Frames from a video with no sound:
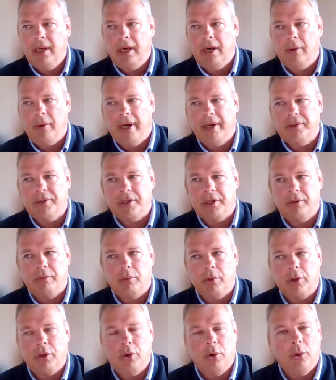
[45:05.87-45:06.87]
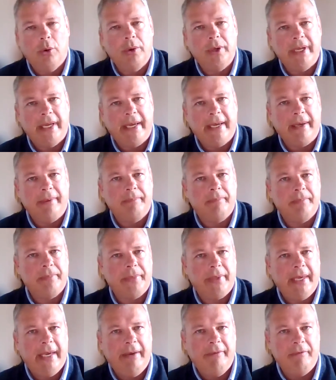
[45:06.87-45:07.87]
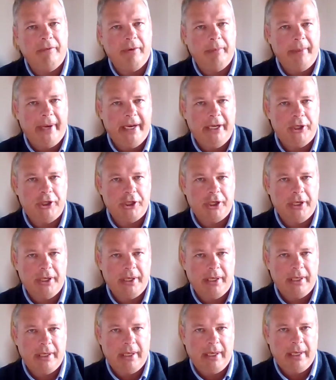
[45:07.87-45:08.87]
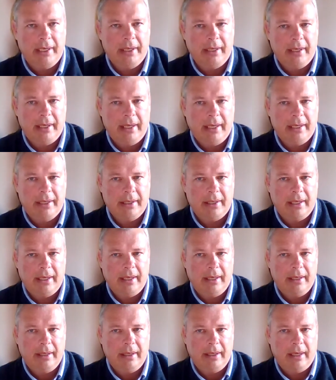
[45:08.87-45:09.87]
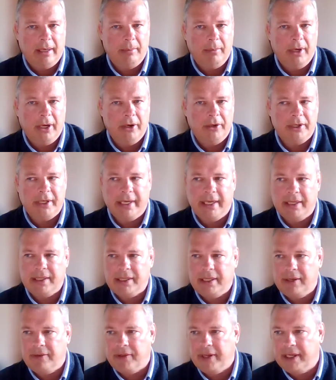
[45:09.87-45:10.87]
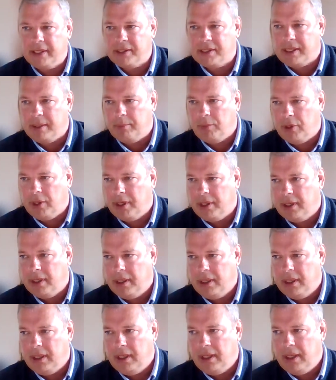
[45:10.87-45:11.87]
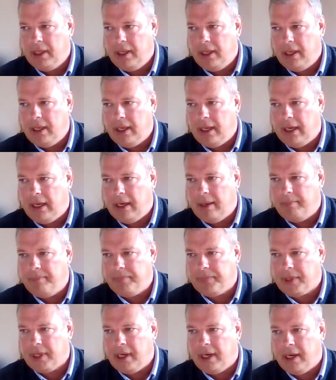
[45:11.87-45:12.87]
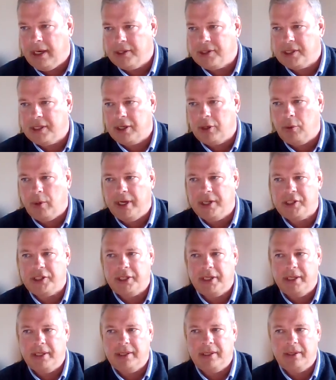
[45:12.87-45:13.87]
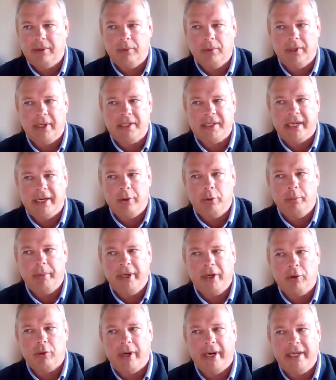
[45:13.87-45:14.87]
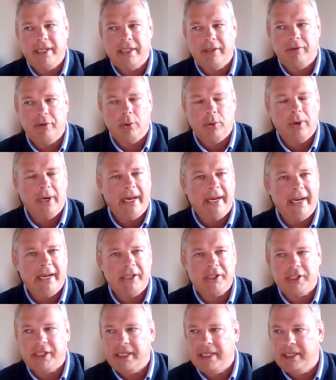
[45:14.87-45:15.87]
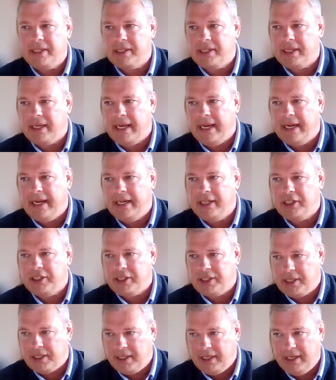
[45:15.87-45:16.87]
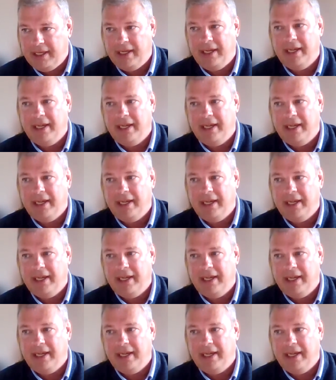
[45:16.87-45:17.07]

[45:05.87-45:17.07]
around sort of recording information and uploading it. And I think someone asked the question, or they said it would be great if all NHSC